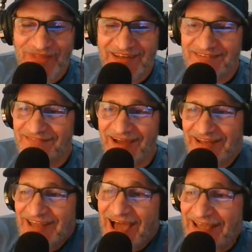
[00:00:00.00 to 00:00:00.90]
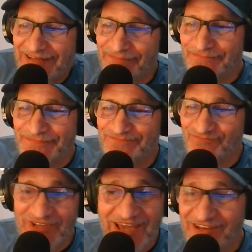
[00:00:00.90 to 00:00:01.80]
and I died,
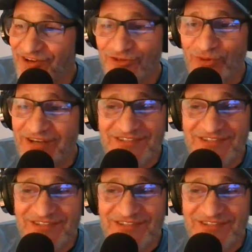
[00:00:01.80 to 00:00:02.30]
you got no other way